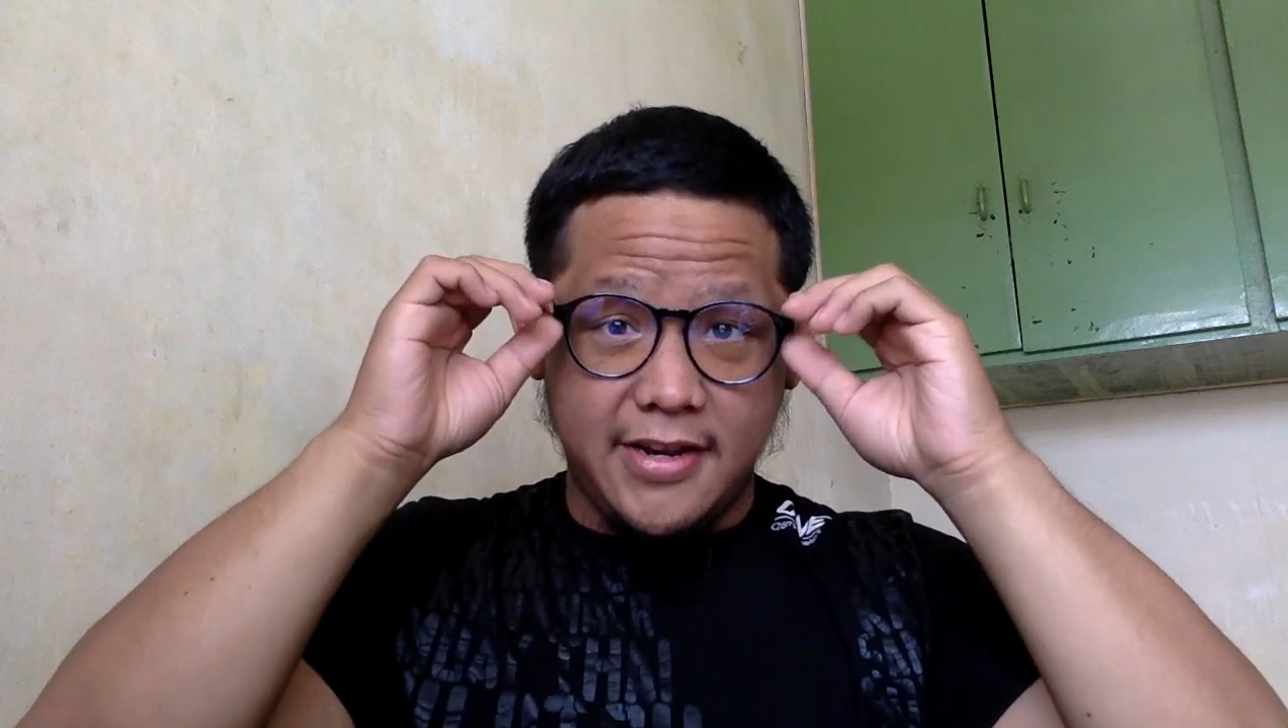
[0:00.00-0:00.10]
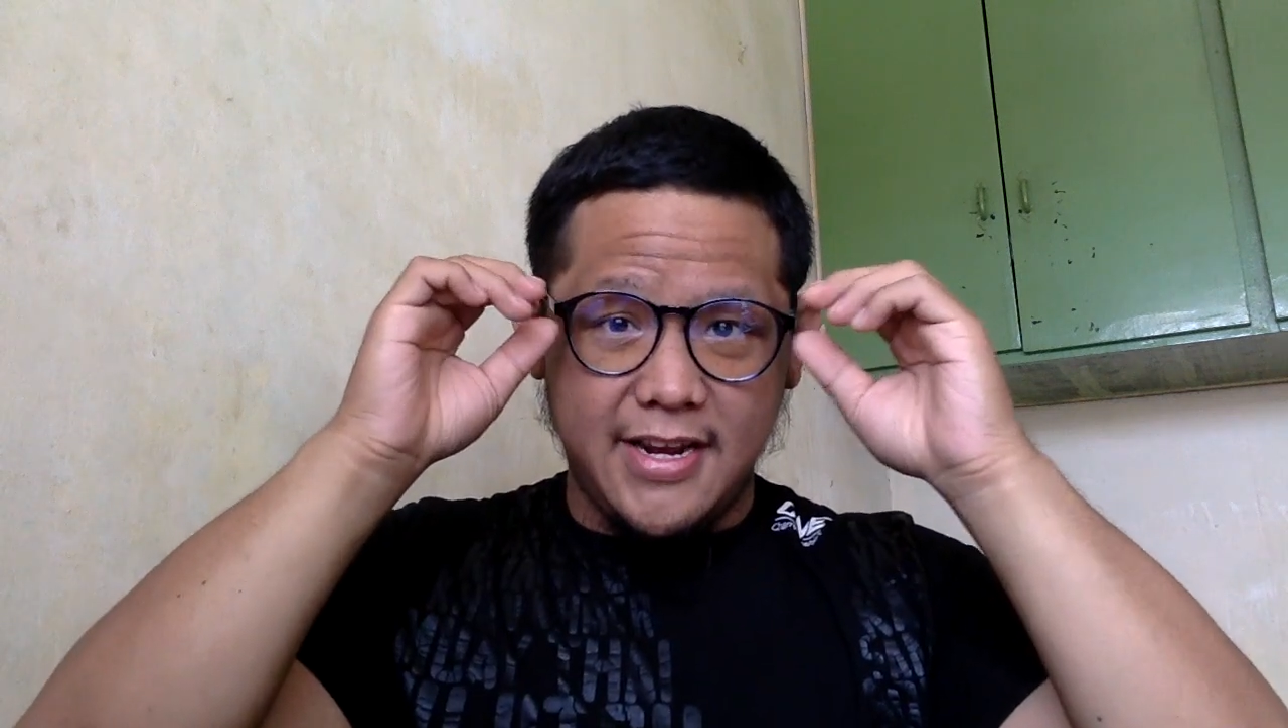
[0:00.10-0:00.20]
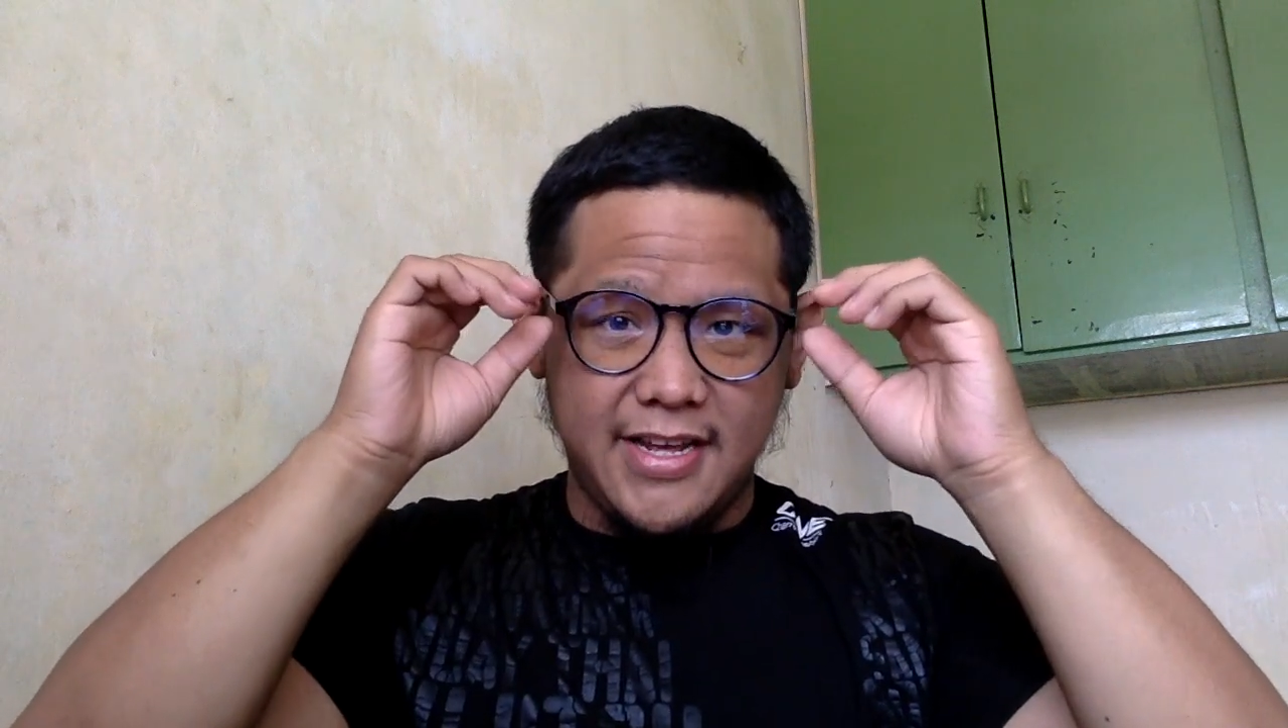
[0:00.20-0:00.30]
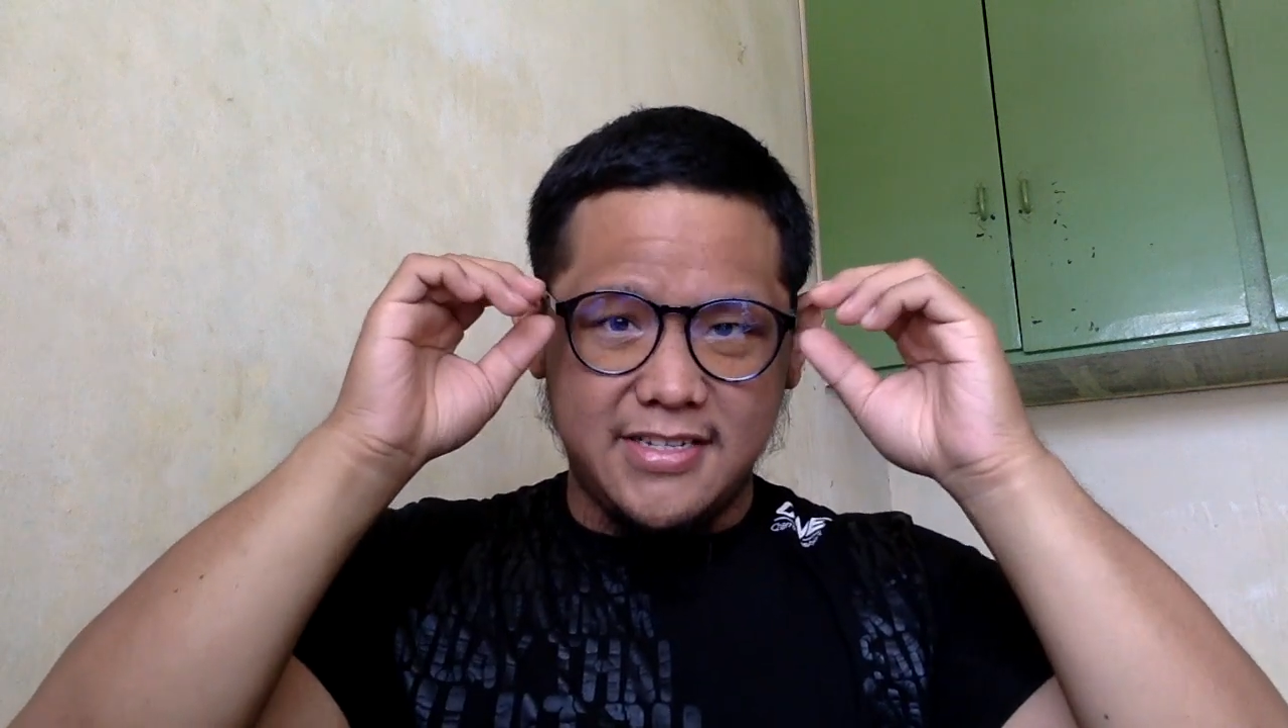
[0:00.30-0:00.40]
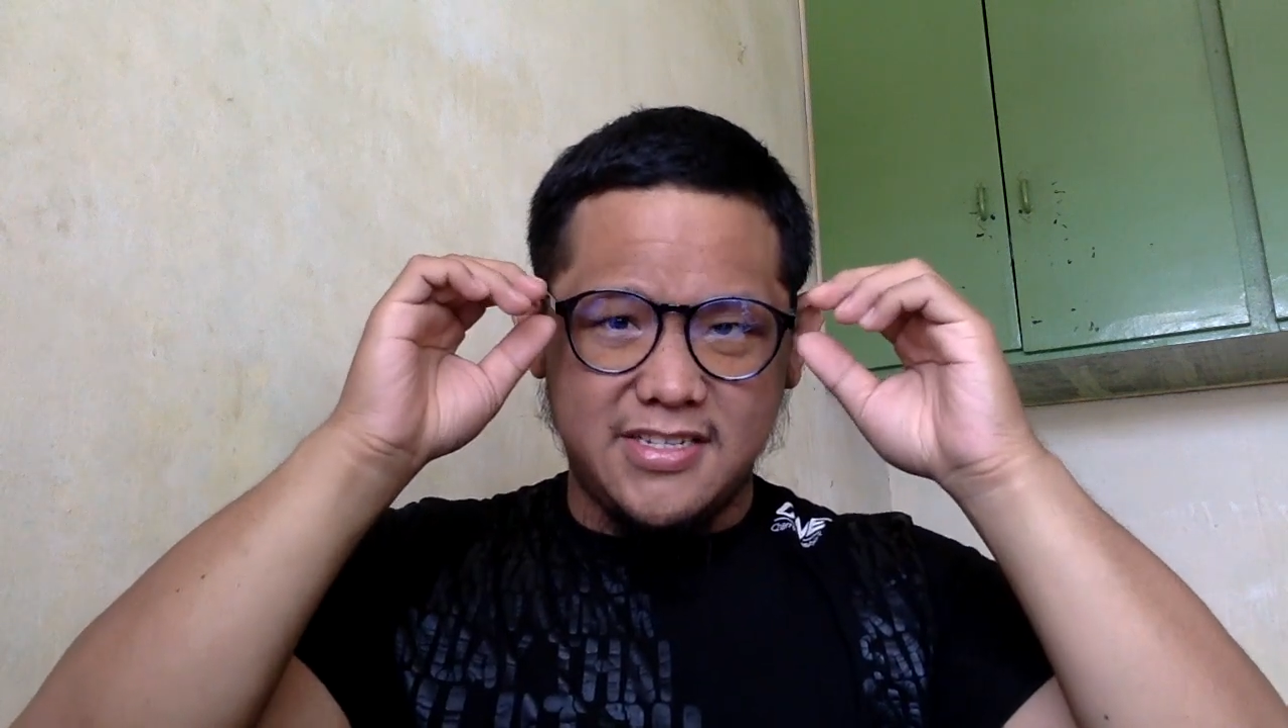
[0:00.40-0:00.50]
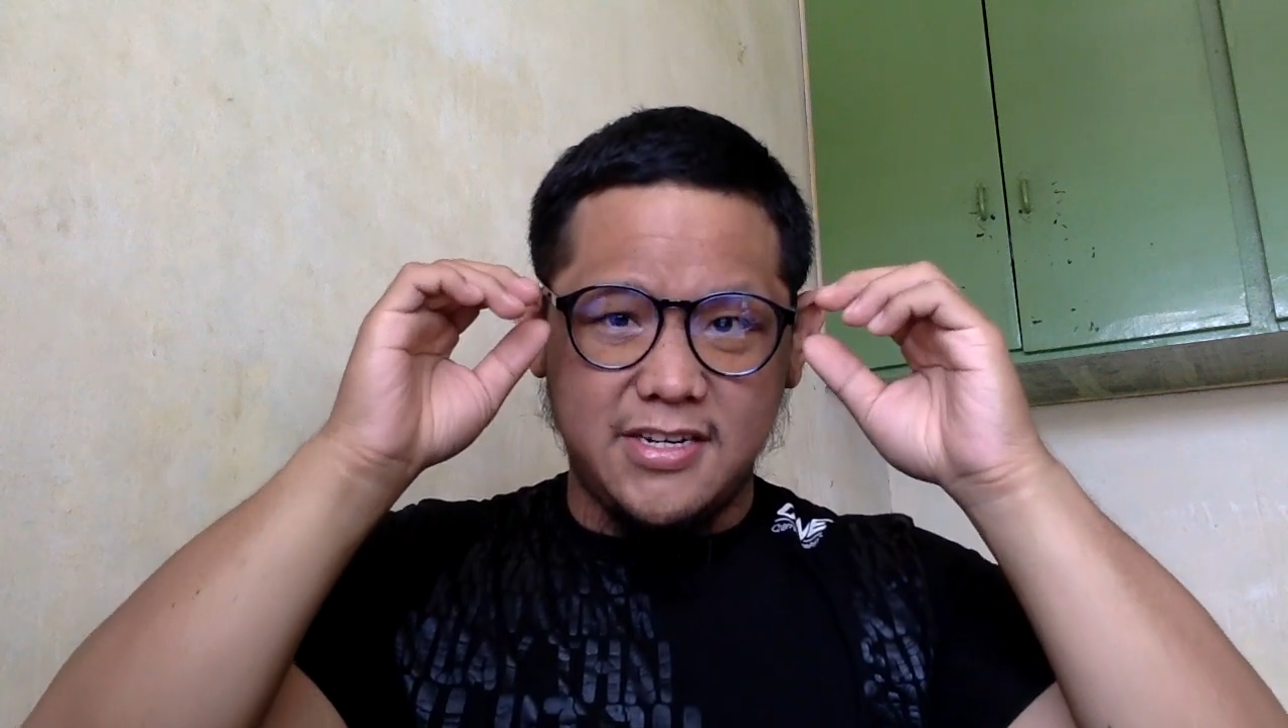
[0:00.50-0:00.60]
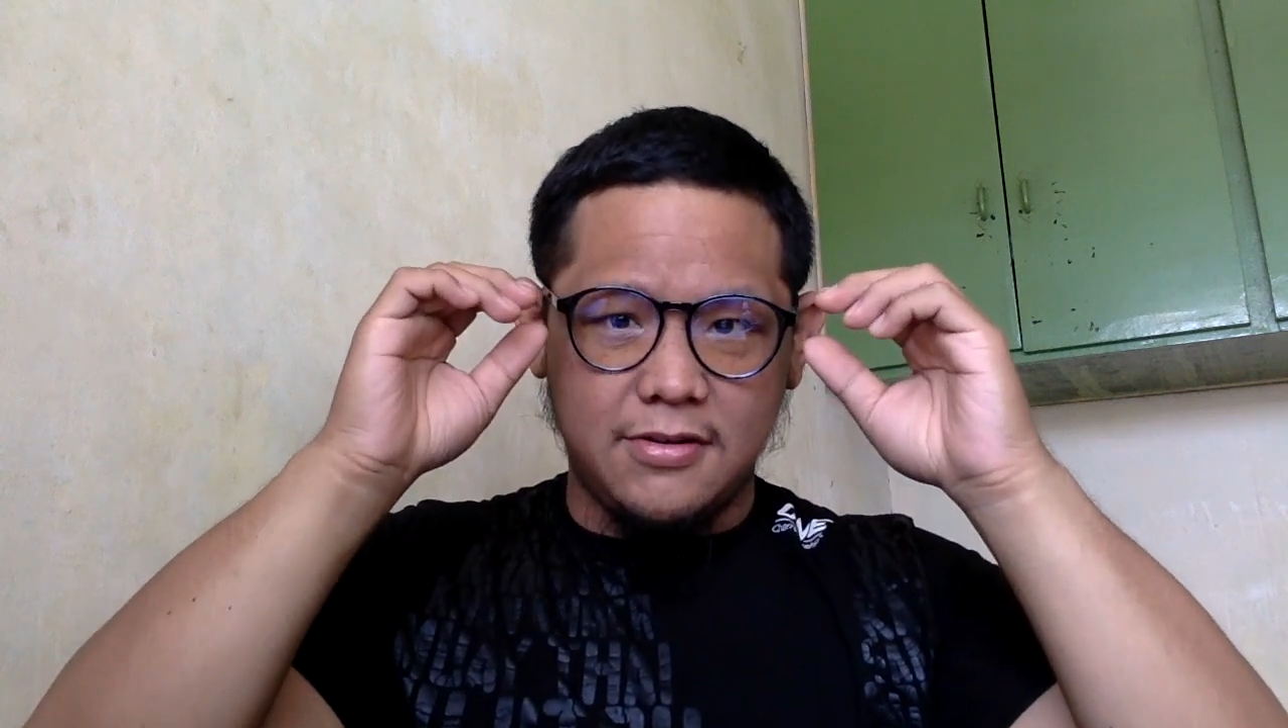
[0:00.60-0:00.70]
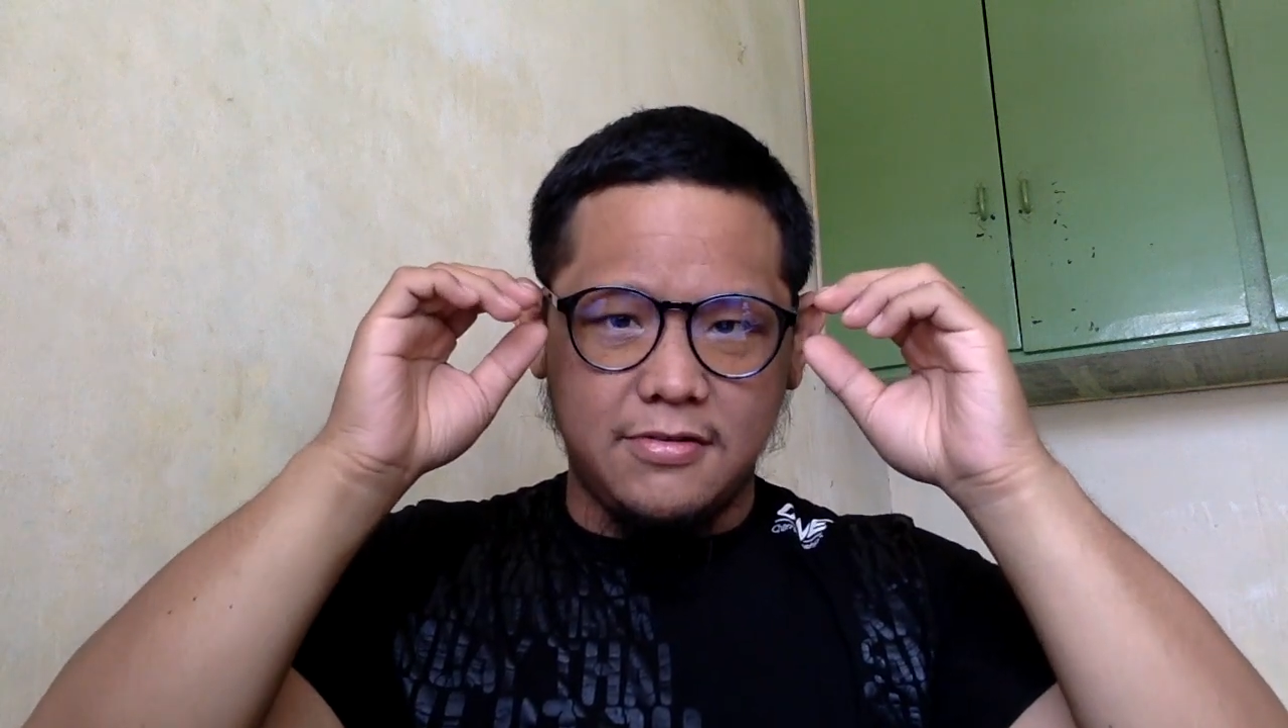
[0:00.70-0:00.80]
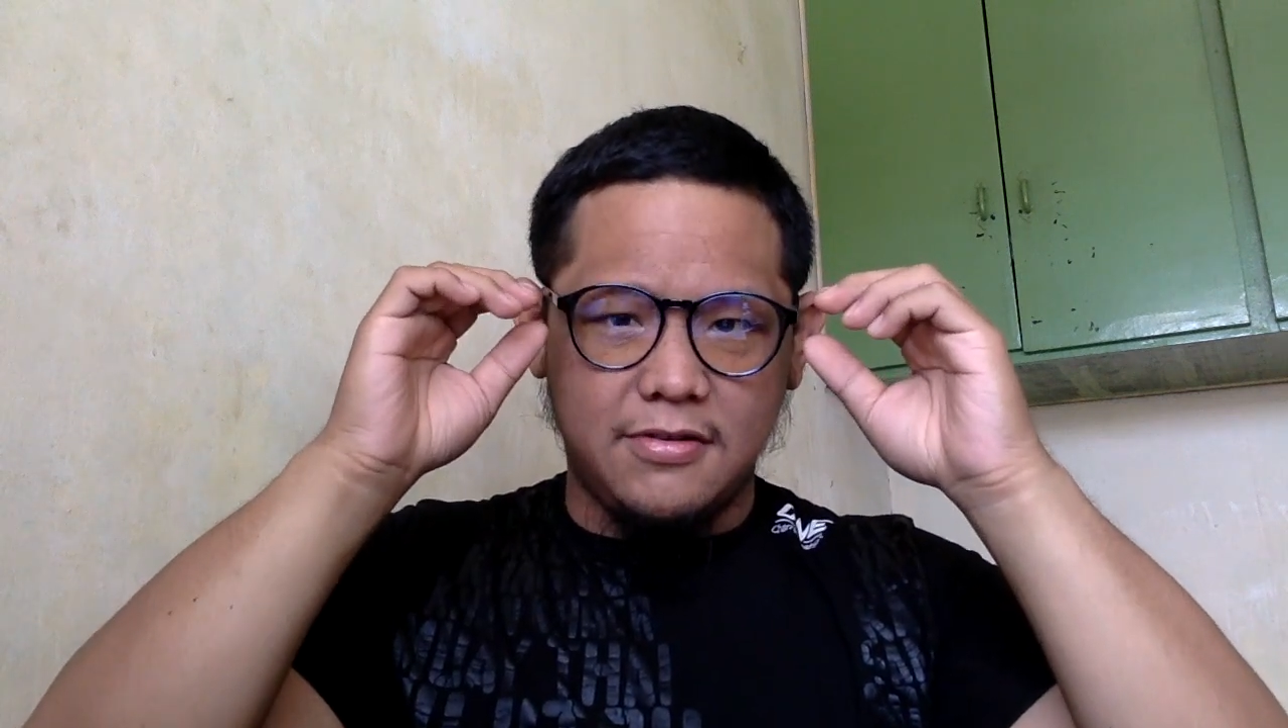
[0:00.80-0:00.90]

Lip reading: It has zero